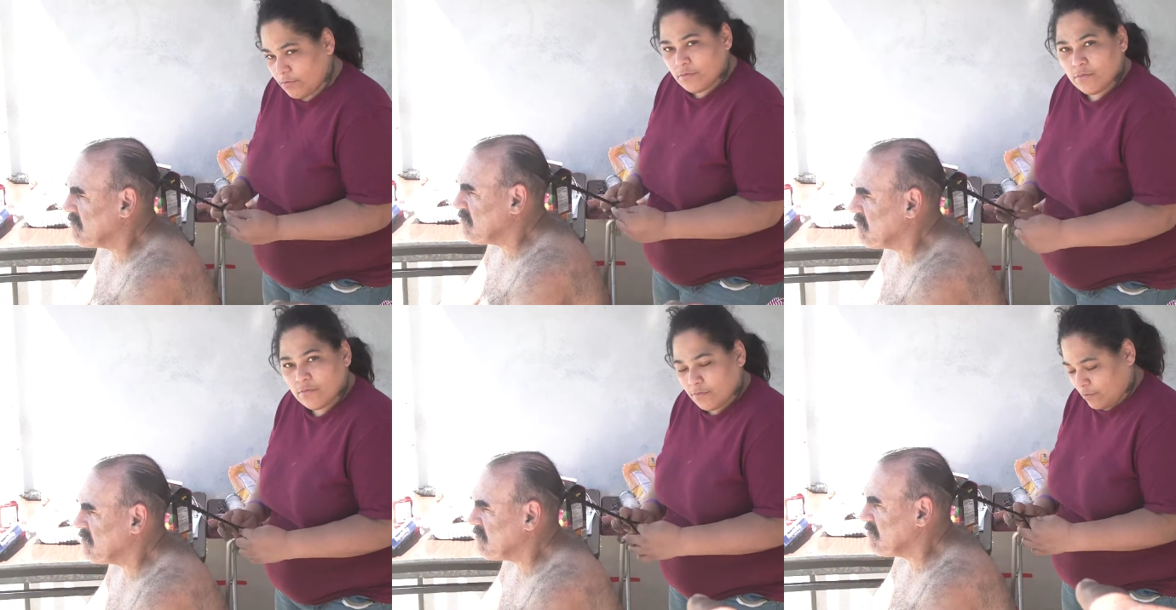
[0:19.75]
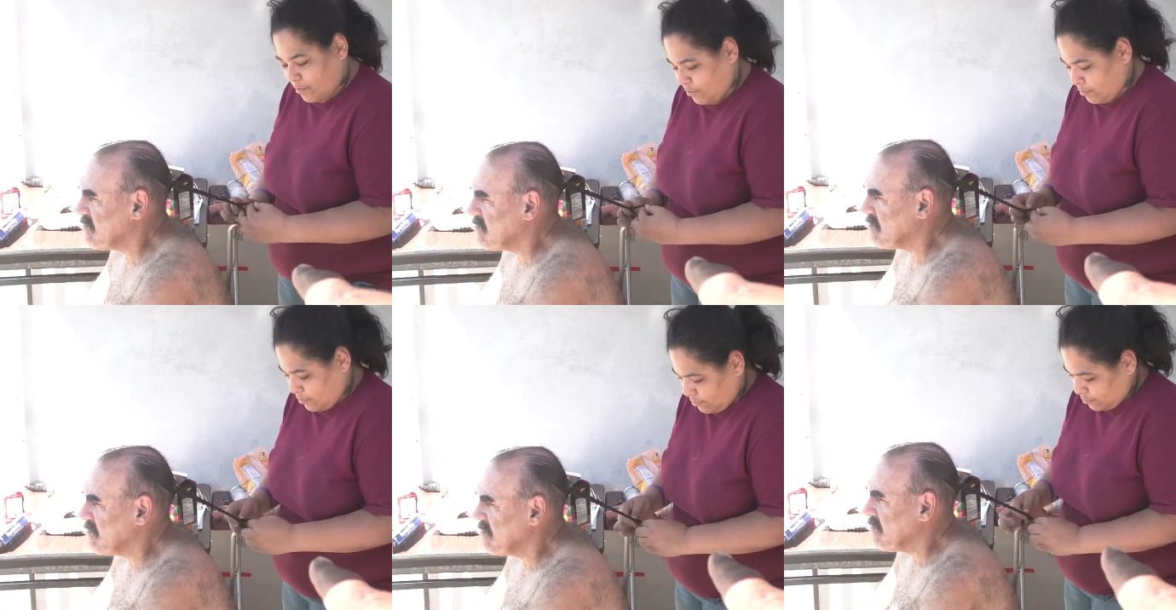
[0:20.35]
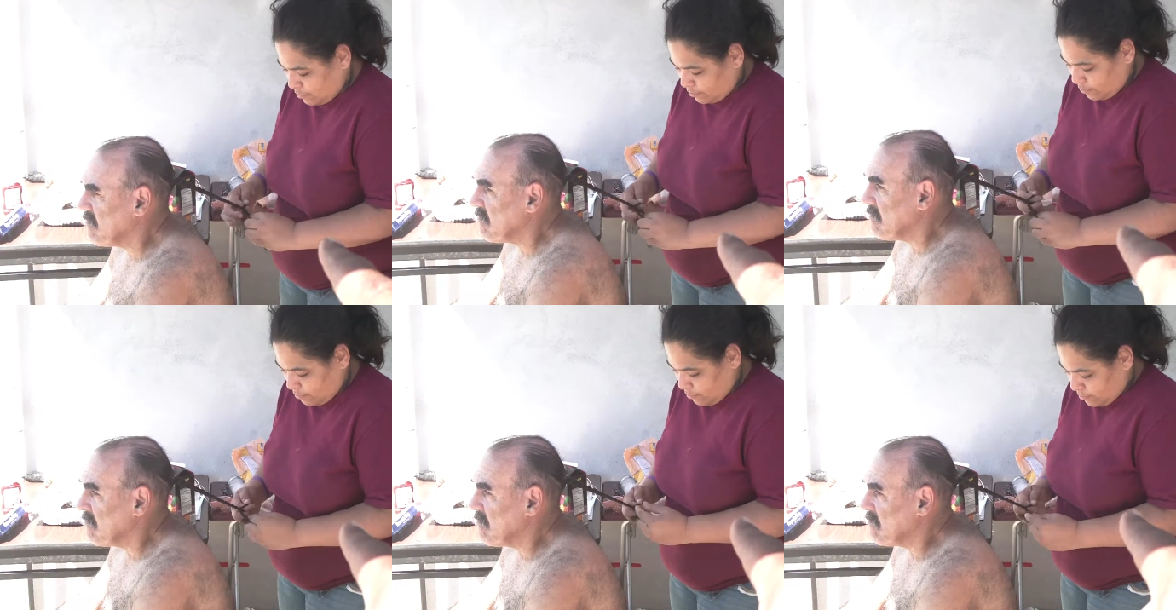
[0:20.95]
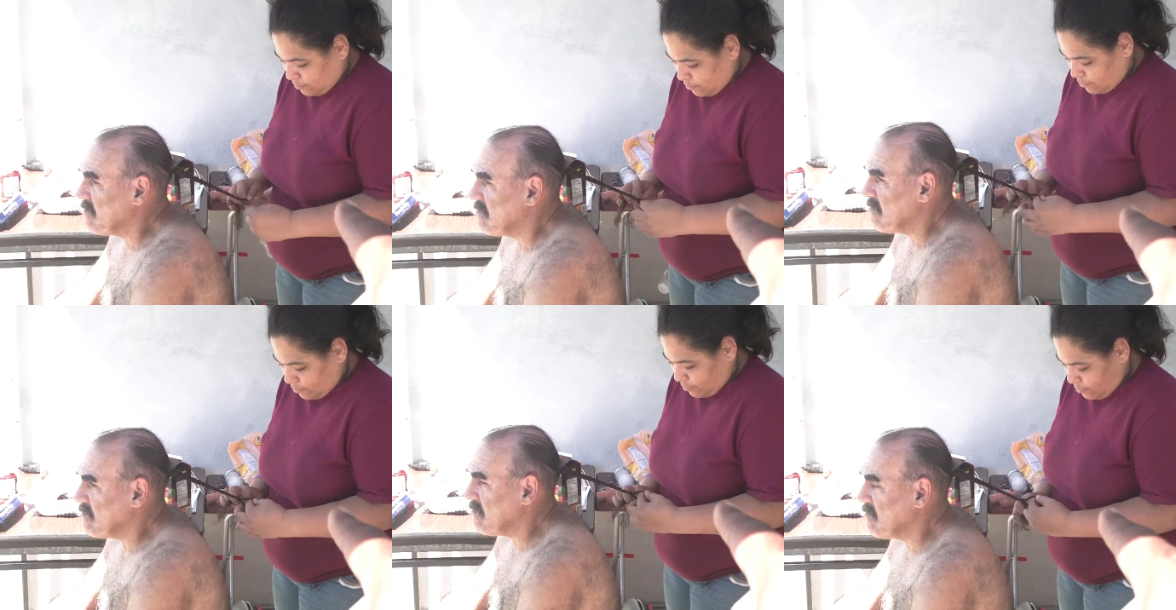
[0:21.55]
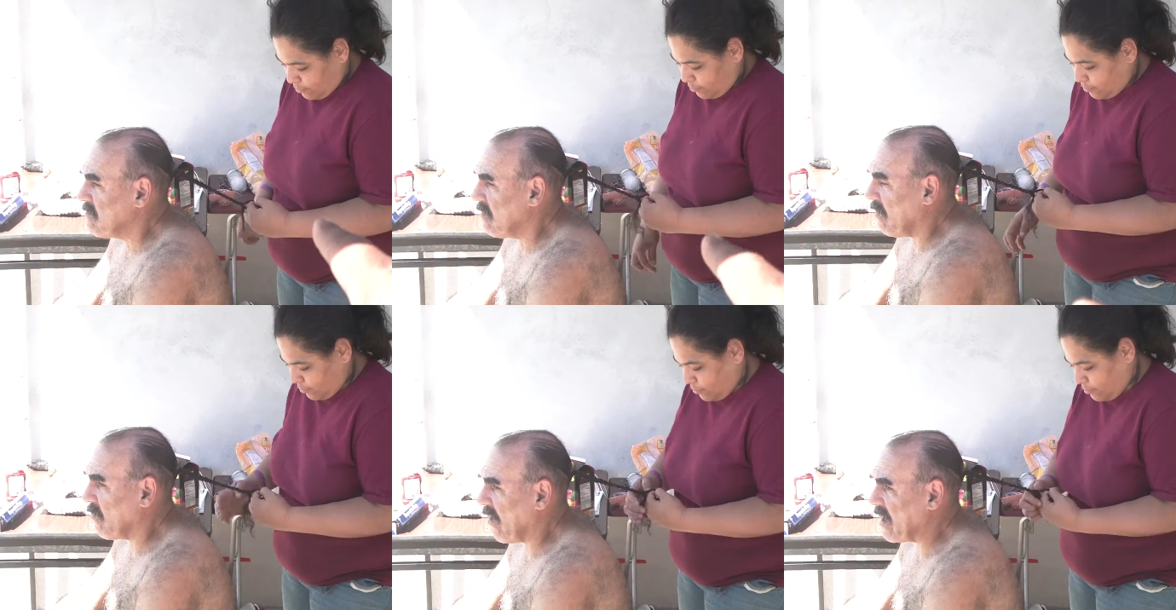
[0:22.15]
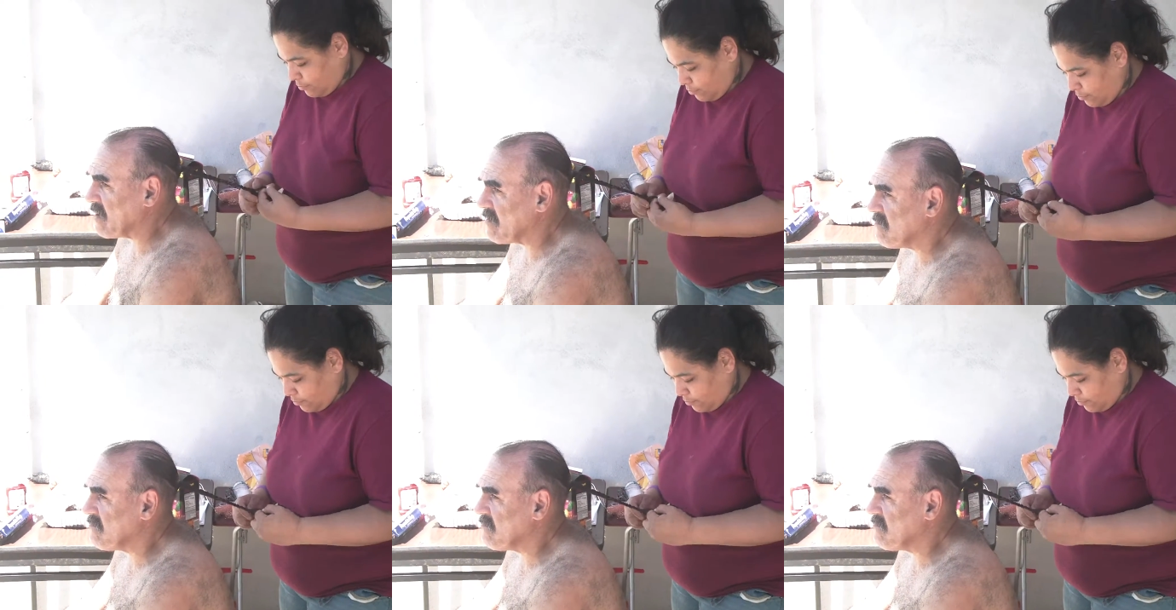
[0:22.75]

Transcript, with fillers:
Speaker 1: moment. It's a classic moment. What?